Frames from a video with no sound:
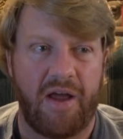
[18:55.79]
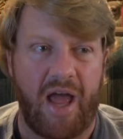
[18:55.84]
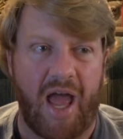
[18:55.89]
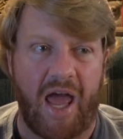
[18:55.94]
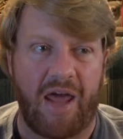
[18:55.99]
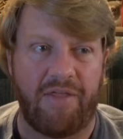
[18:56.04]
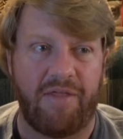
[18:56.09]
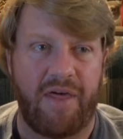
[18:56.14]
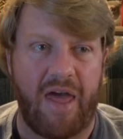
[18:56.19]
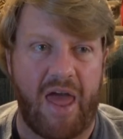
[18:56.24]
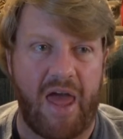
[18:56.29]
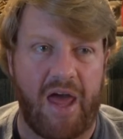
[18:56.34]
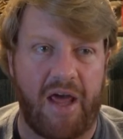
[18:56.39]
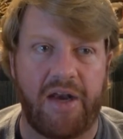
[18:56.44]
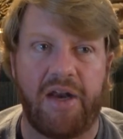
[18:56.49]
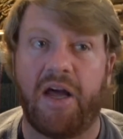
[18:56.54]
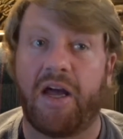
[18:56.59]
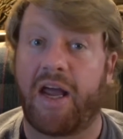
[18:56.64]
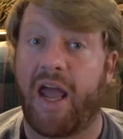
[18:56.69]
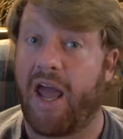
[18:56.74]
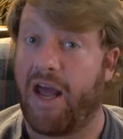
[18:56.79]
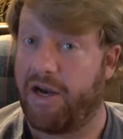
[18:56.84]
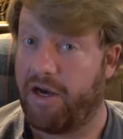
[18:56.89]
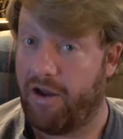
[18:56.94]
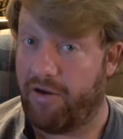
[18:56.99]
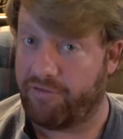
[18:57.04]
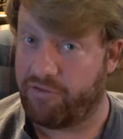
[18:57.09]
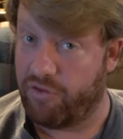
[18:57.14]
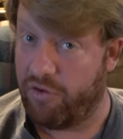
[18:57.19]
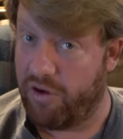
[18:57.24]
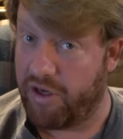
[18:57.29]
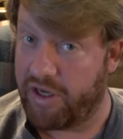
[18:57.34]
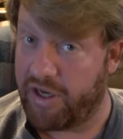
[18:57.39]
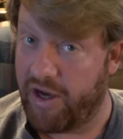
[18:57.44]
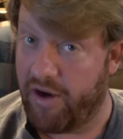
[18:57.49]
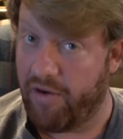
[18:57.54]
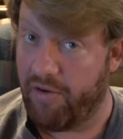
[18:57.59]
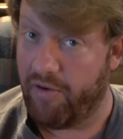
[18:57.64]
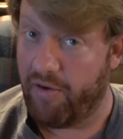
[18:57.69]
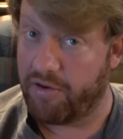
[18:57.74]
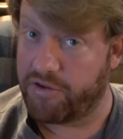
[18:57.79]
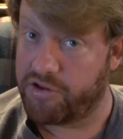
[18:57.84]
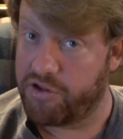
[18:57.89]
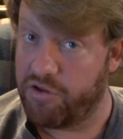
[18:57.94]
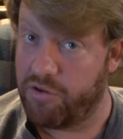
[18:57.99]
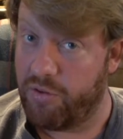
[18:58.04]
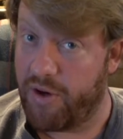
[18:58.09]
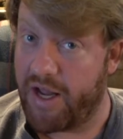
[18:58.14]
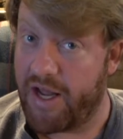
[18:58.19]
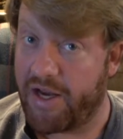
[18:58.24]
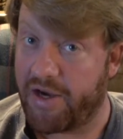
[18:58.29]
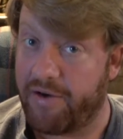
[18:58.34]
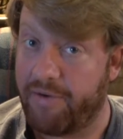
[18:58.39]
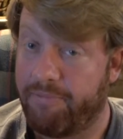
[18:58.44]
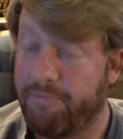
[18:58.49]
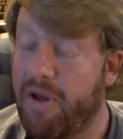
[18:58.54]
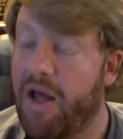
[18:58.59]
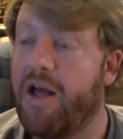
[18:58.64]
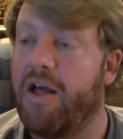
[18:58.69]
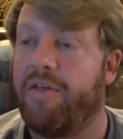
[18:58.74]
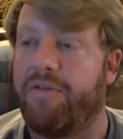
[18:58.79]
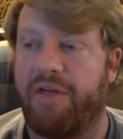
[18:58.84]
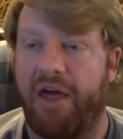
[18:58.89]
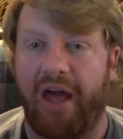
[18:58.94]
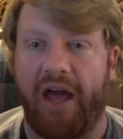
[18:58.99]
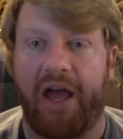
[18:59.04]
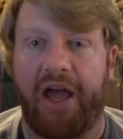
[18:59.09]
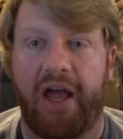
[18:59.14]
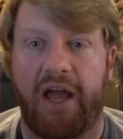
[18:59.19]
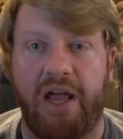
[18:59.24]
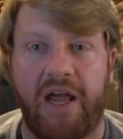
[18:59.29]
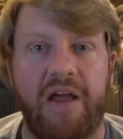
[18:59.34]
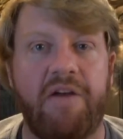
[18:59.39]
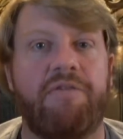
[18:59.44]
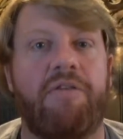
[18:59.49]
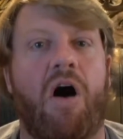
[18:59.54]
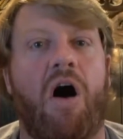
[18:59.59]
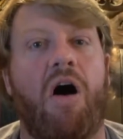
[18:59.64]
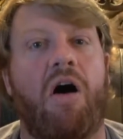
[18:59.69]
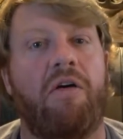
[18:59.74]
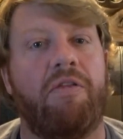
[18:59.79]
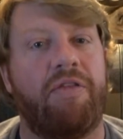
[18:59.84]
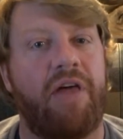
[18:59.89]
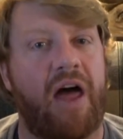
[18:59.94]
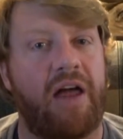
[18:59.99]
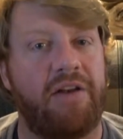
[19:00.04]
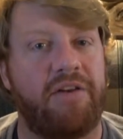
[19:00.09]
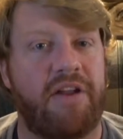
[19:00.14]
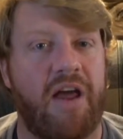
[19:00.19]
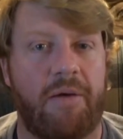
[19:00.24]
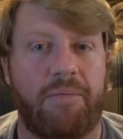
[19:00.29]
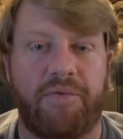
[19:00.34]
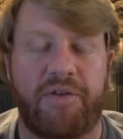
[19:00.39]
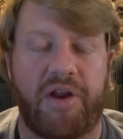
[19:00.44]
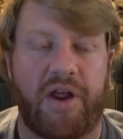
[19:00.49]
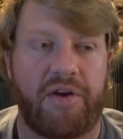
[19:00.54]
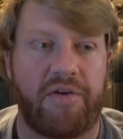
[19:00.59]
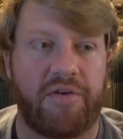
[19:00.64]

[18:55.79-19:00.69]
And then again, after a year or two in, they evolve that depth and